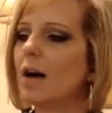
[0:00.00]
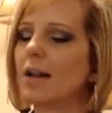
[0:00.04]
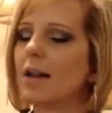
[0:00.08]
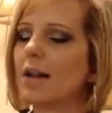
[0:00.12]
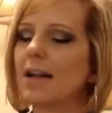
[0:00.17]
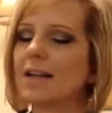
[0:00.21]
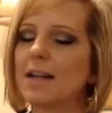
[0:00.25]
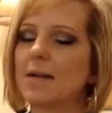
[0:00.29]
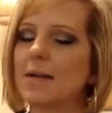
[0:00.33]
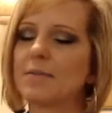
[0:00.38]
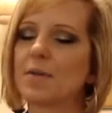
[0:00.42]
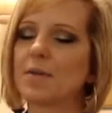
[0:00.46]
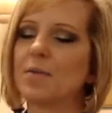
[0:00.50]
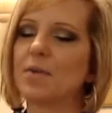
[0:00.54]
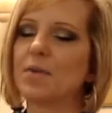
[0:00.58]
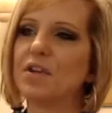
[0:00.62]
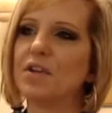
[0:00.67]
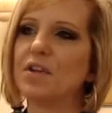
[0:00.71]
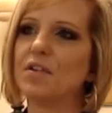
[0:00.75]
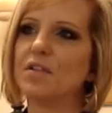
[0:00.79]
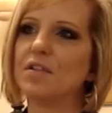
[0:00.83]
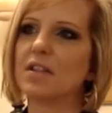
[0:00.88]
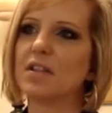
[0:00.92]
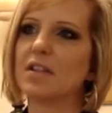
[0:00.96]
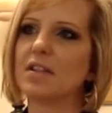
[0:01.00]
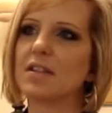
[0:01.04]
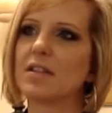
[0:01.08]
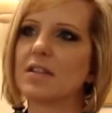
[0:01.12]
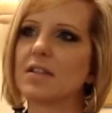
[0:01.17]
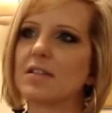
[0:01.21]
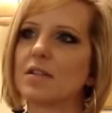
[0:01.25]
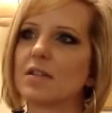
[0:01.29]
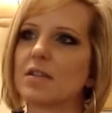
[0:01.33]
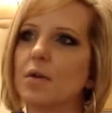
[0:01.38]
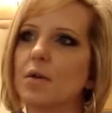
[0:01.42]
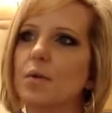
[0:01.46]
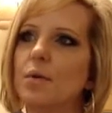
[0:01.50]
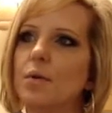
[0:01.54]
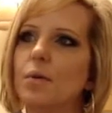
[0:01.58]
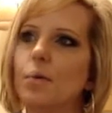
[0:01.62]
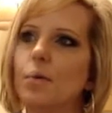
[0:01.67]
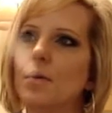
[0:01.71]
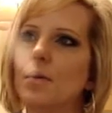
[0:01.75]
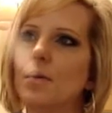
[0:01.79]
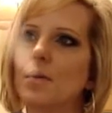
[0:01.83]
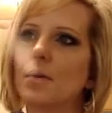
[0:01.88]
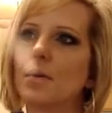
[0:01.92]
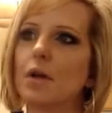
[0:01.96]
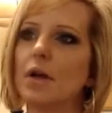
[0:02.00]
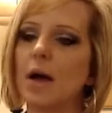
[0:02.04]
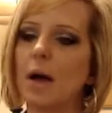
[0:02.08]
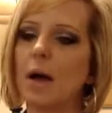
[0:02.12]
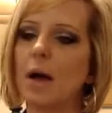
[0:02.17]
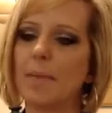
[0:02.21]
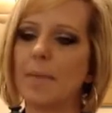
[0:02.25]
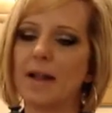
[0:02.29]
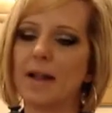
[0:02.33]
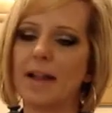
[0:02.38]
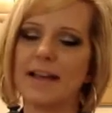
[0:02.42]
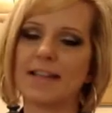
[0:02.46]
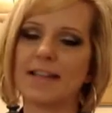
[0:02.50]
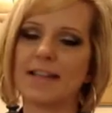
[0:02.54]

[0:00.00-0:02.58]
A lot of times I will use this as my